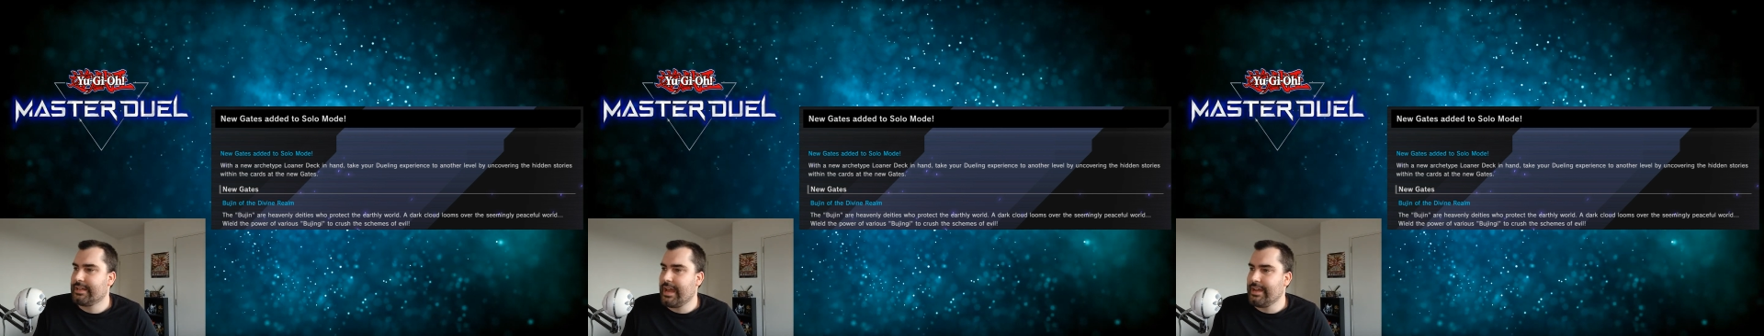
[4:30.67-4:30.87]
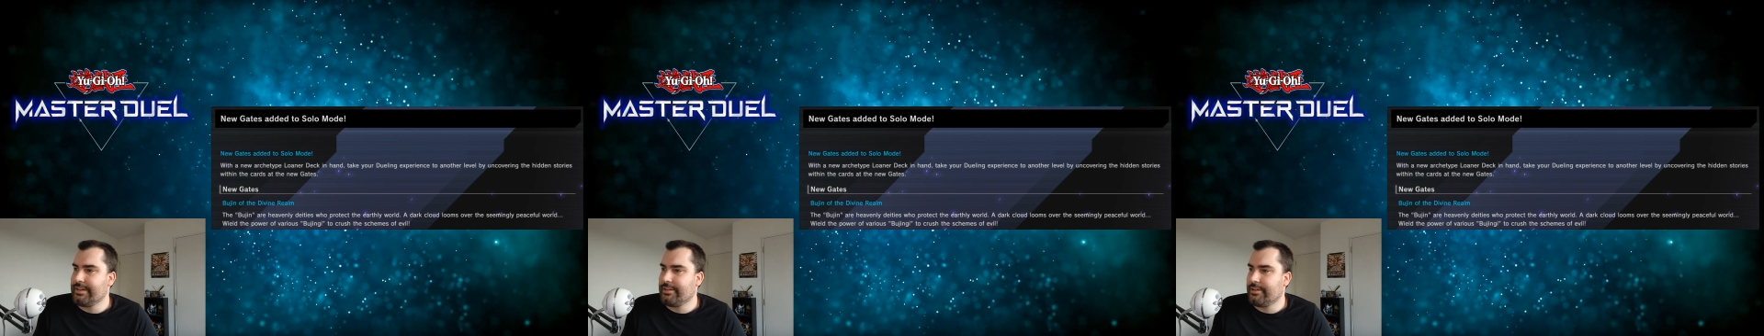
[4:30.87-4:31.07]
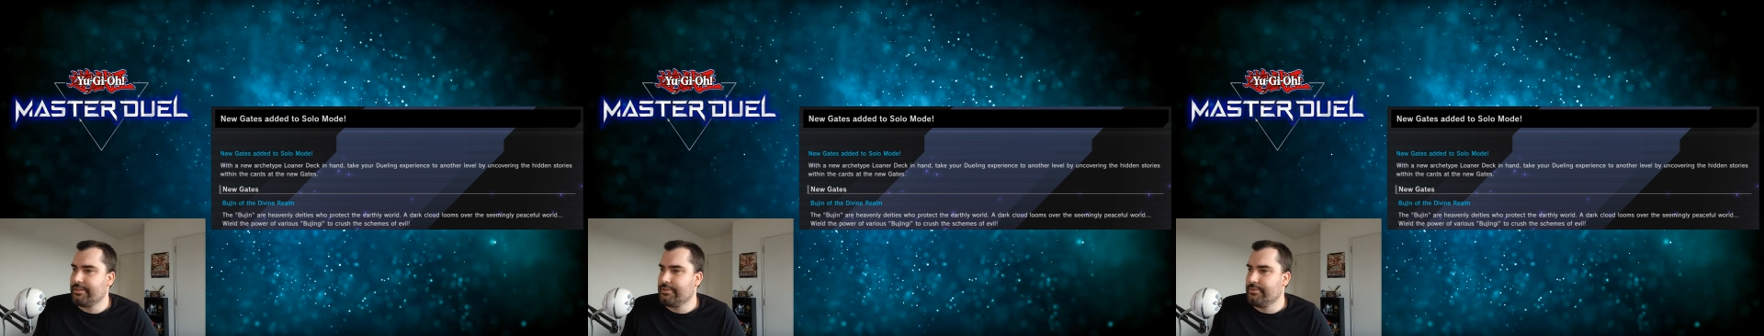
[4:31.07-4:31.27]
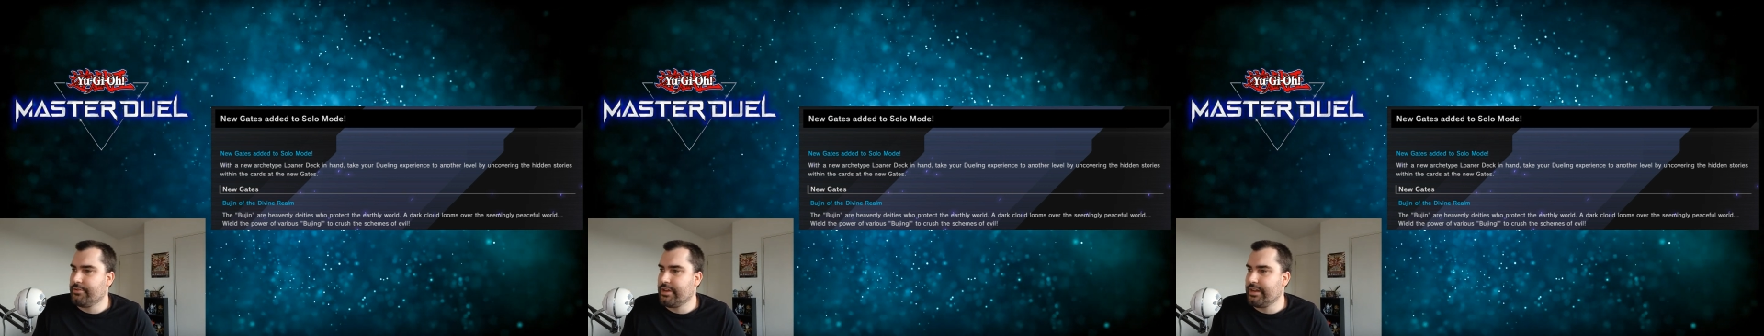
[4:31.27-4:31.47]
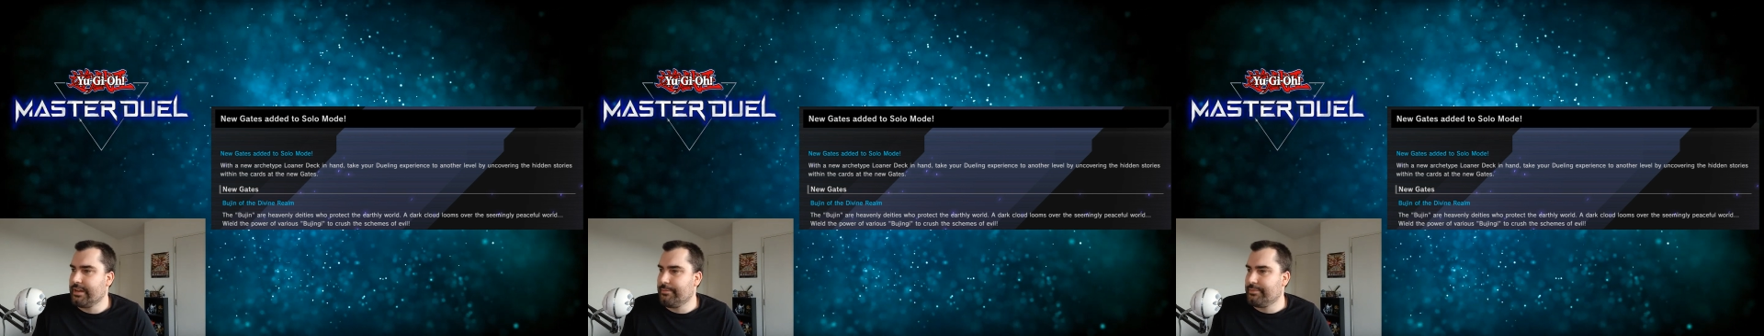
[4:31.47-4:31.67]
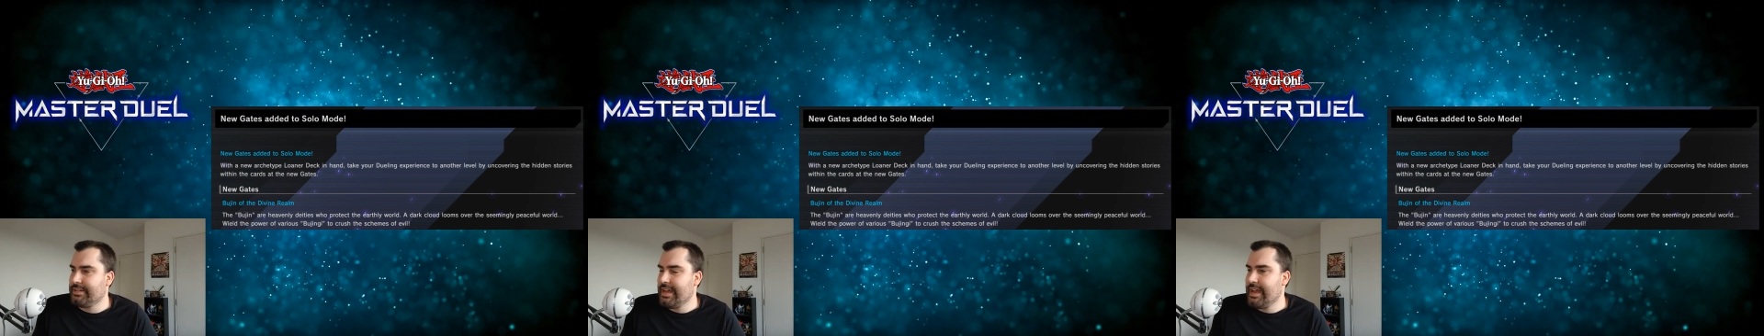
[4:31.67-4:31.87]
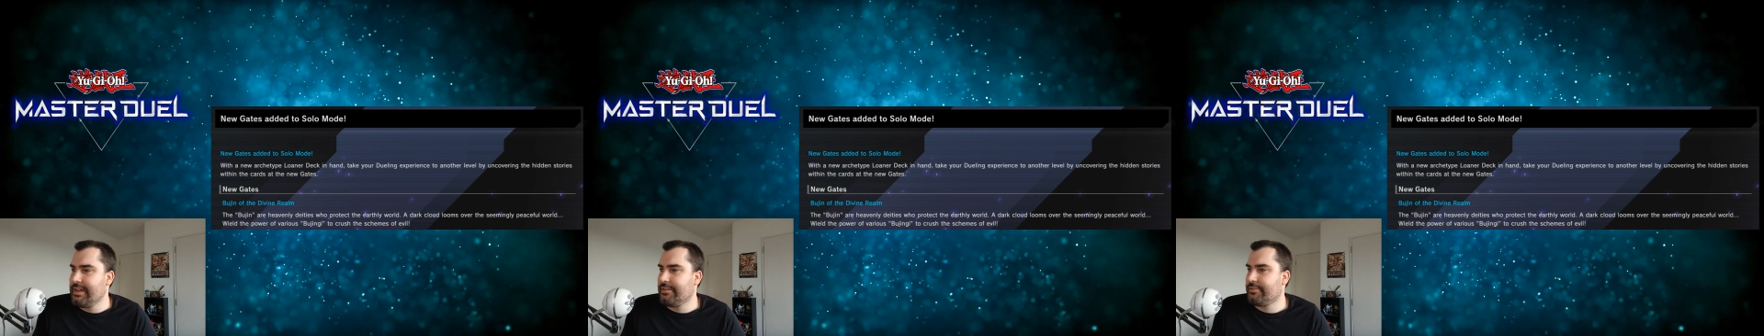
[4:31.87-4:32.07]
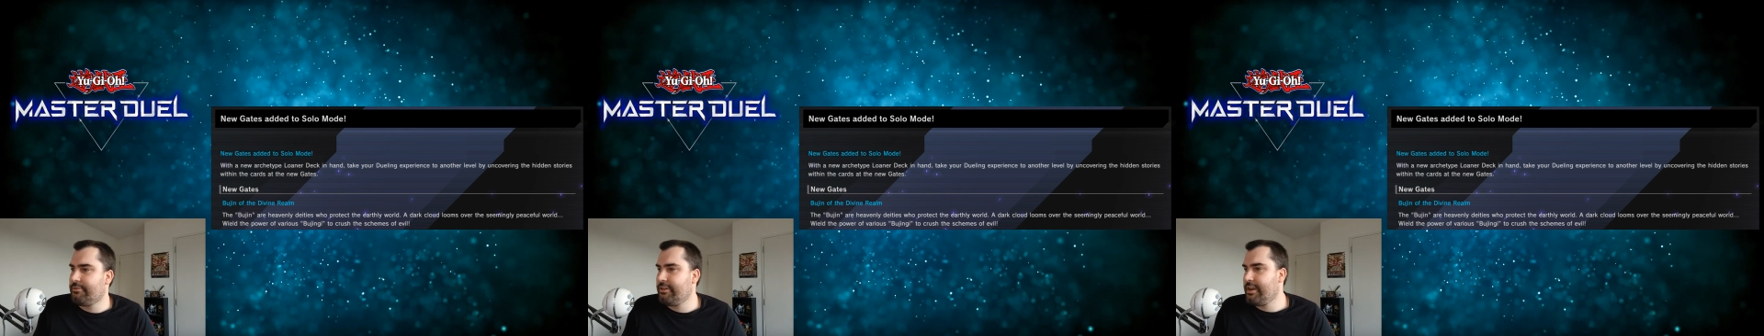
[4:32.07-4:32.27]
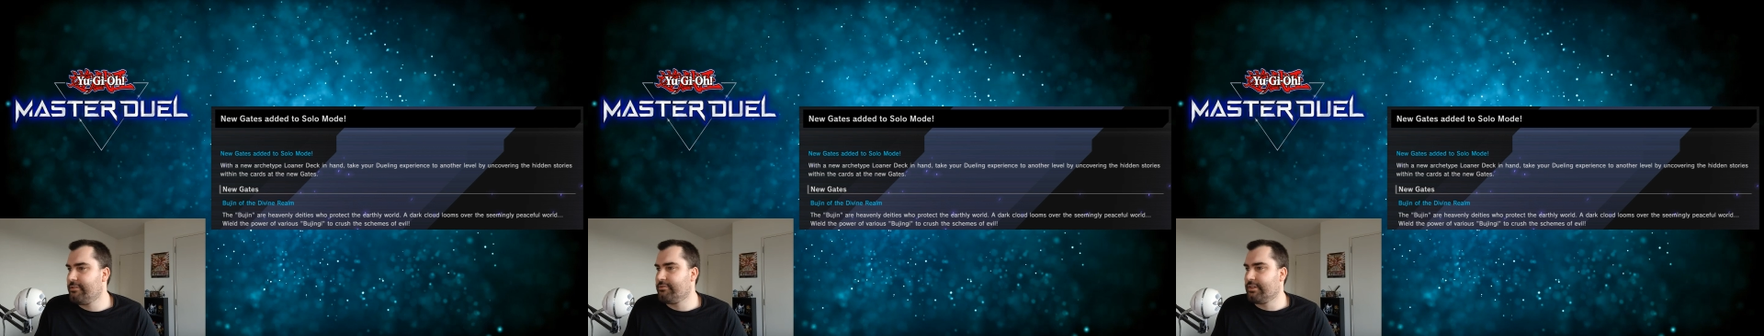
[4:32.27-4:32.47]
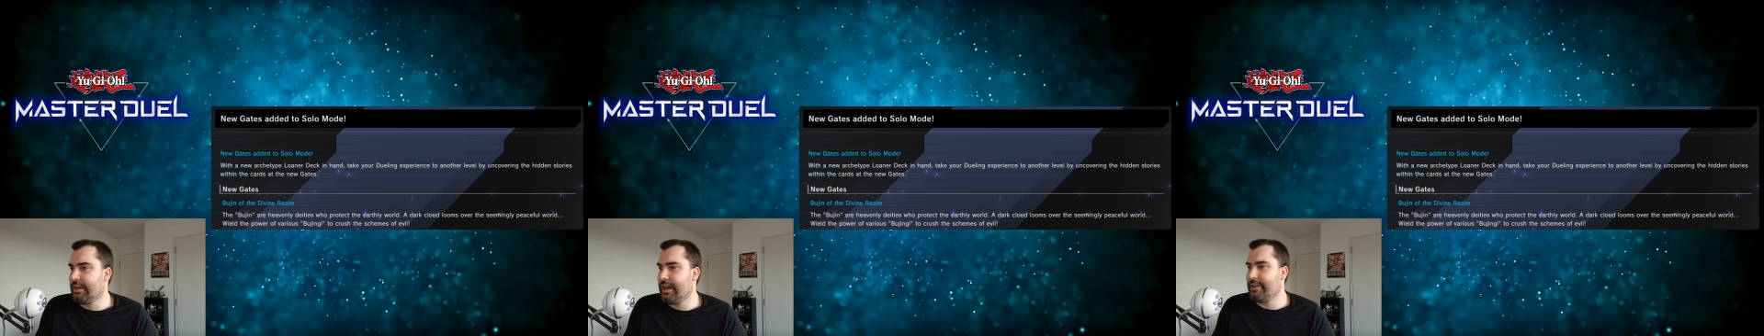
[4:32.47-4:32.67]
gate, you can obtain
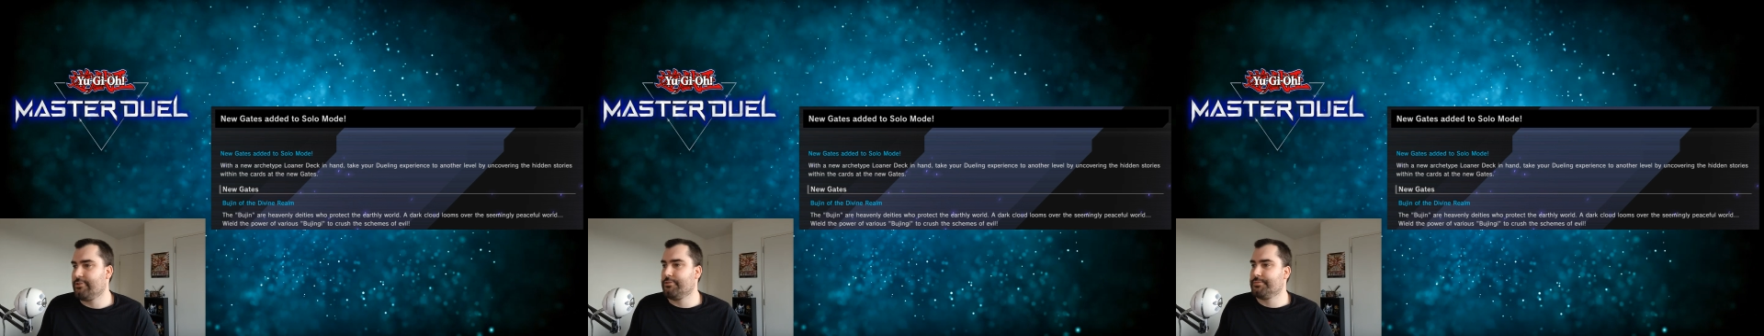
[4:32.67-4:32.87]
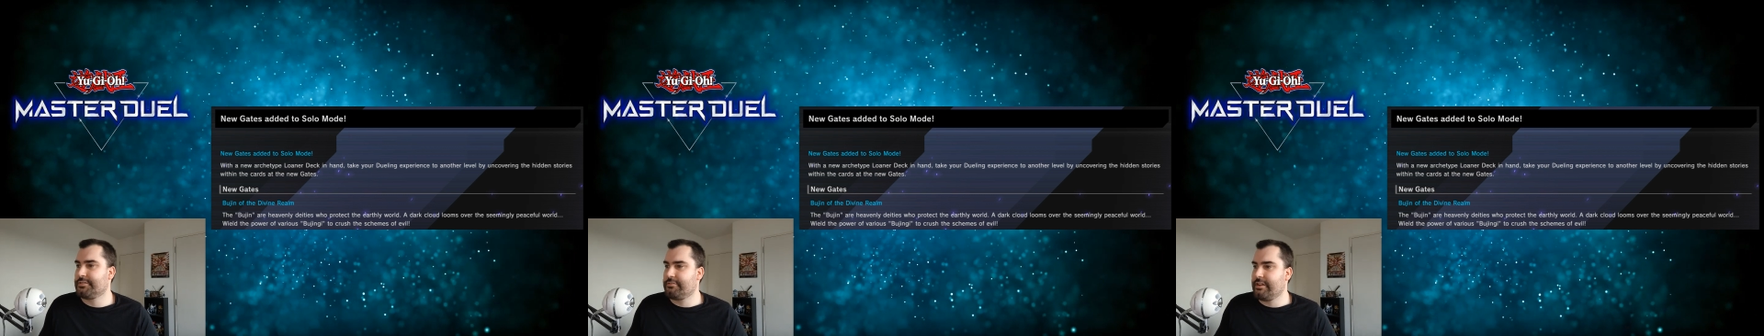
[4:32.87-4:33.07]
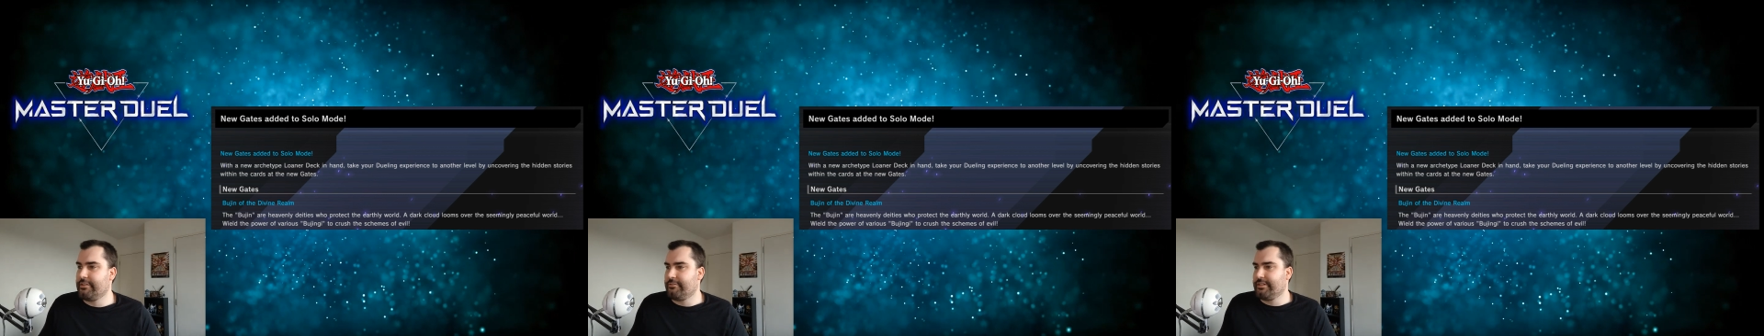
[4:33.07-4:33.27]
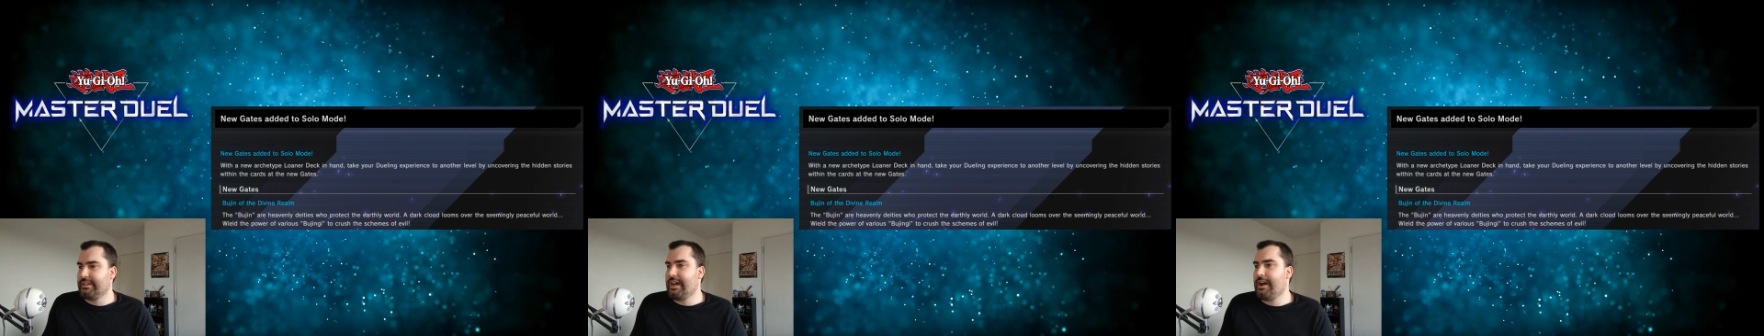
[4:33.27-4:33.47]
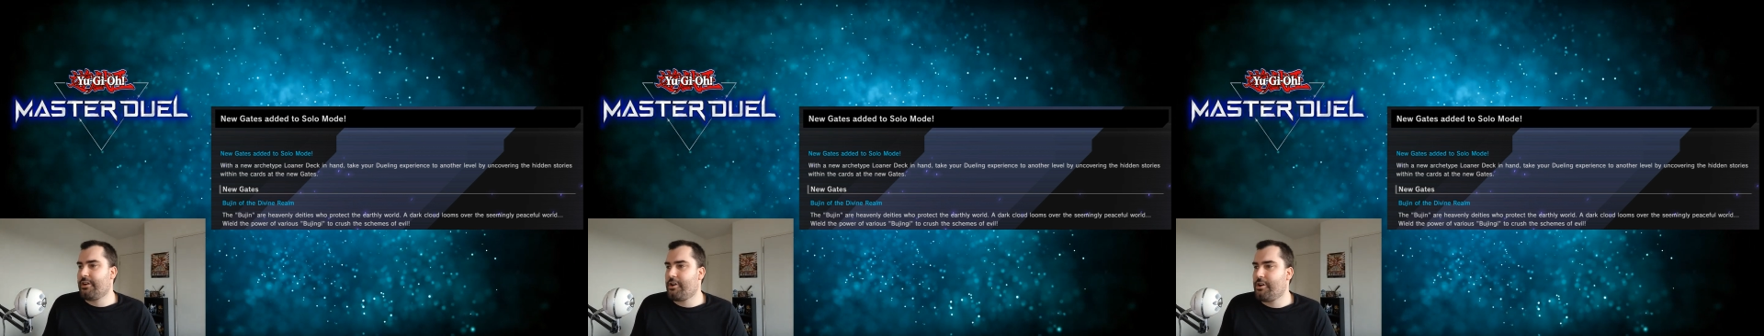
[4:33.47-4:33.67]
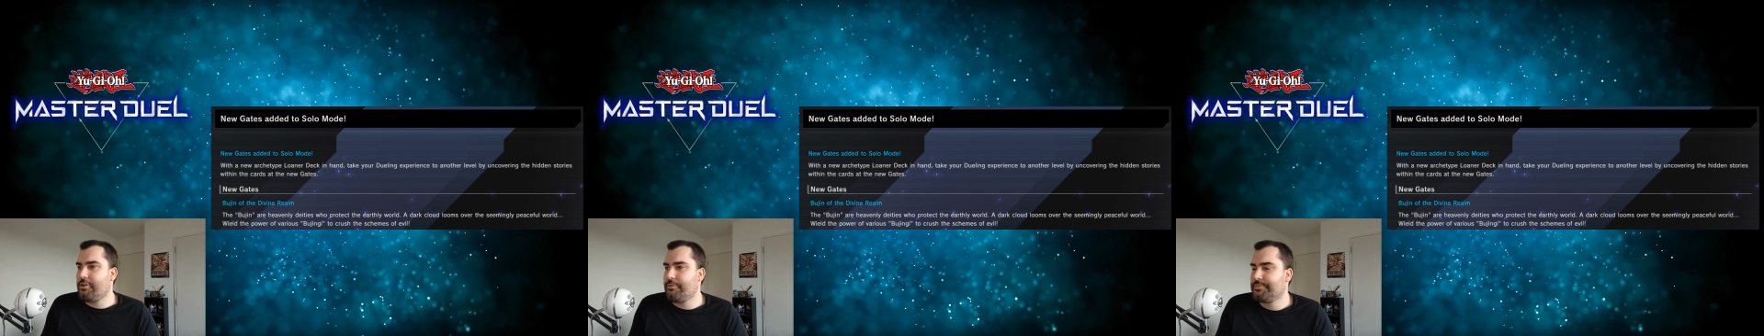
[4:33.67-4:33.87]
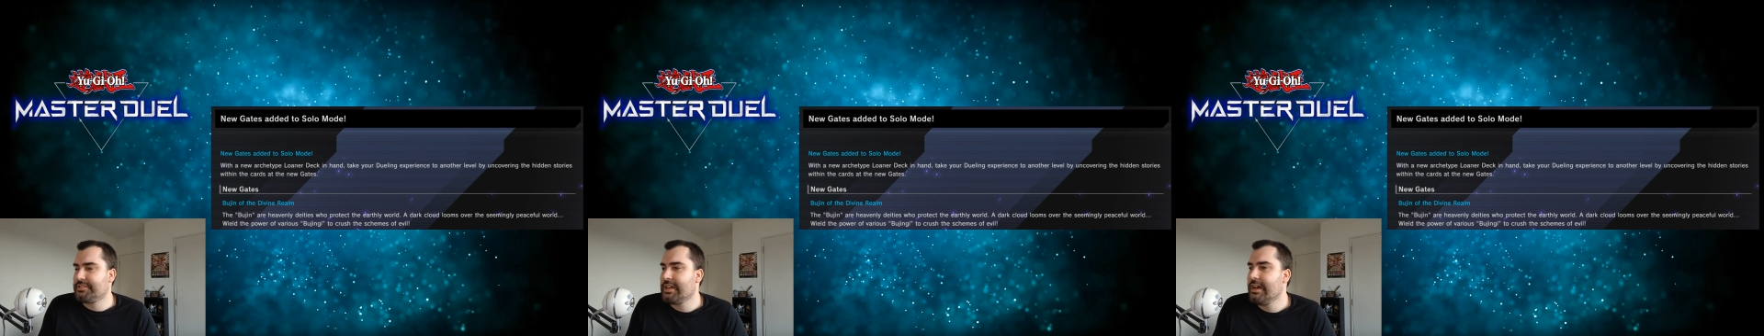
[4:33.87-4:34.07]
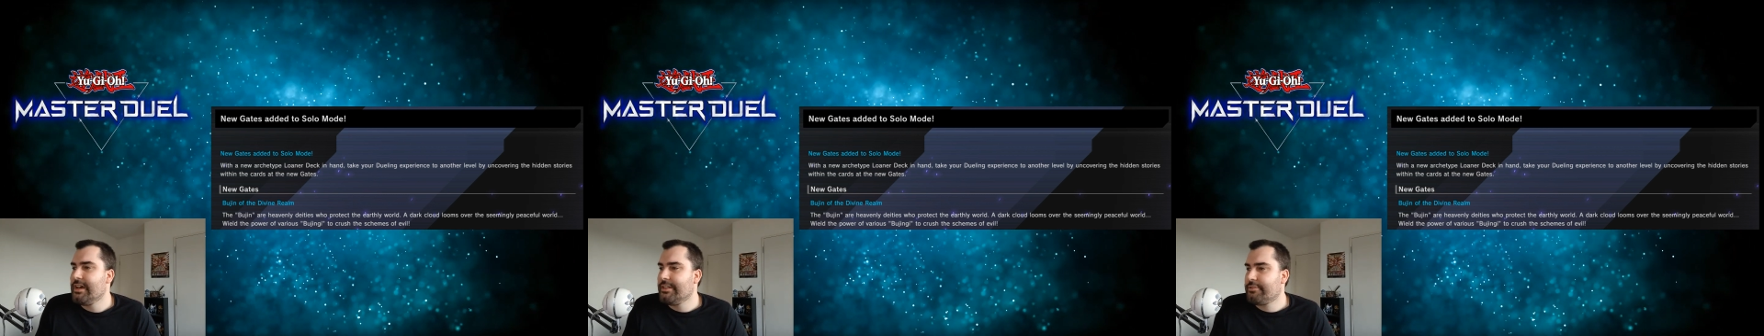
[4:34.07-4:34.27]
300 Light Orbs, 300 Dark Orbs,